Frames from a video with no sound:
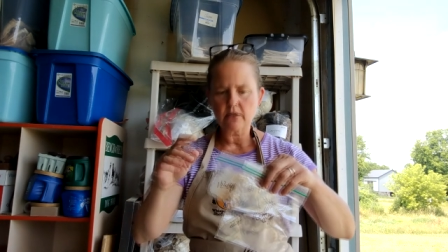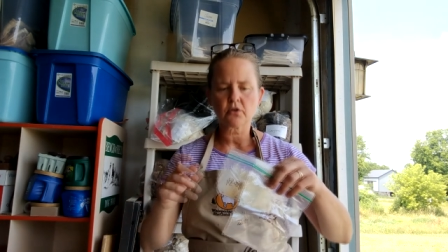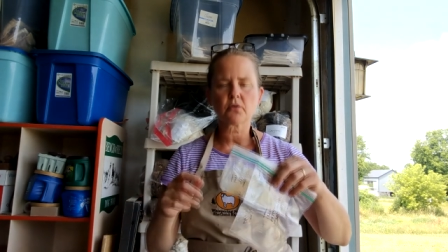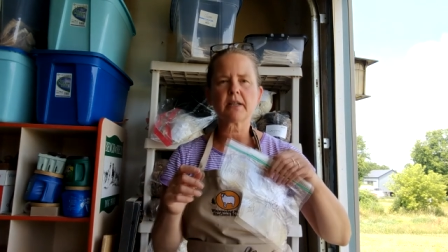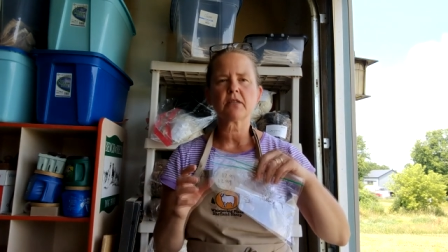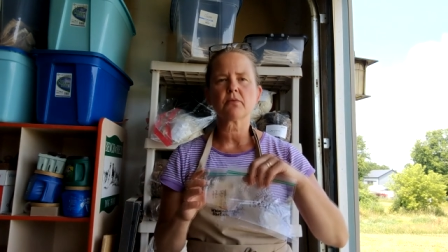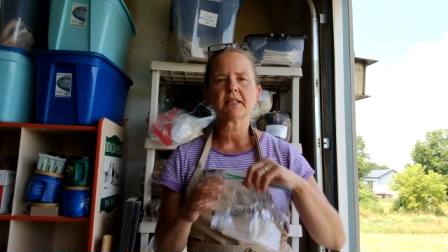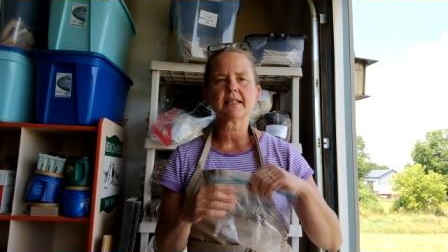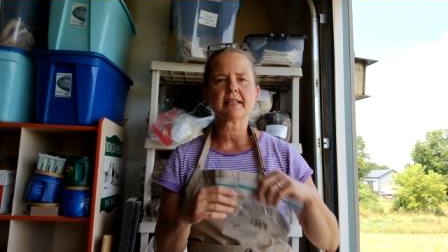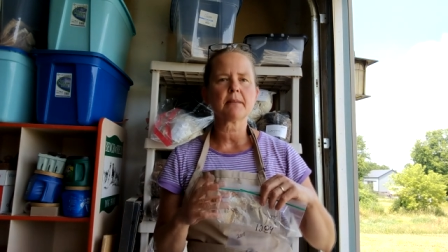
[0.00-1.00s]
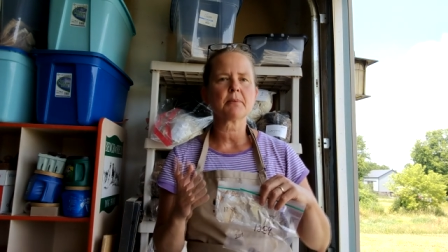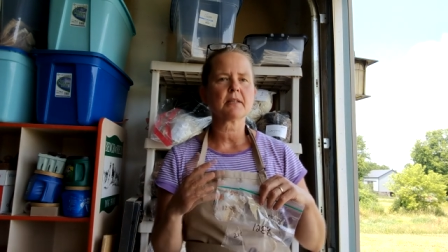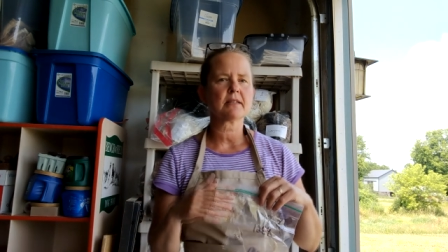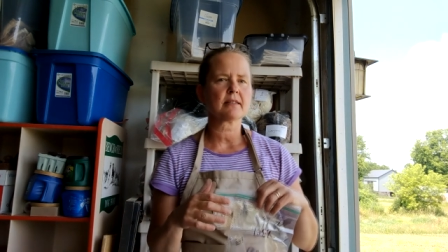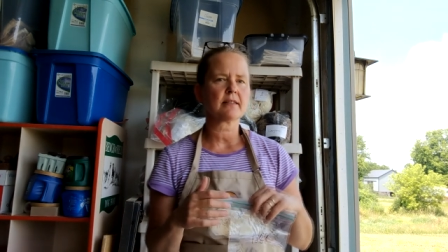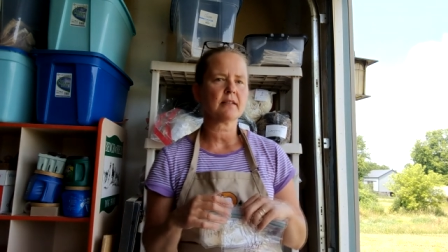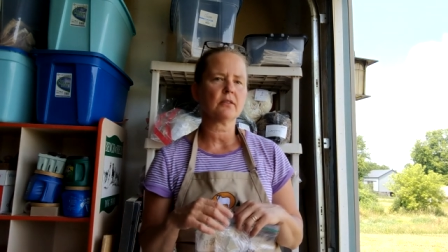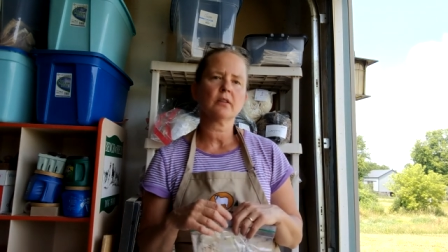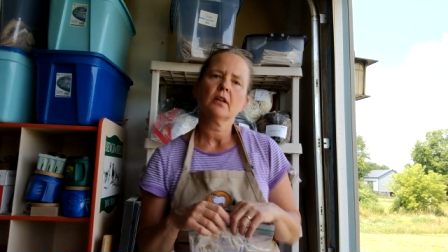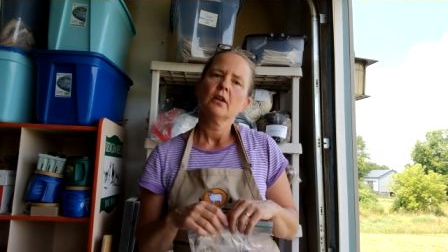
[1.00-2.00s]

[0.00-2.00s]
and her 2020 sample is still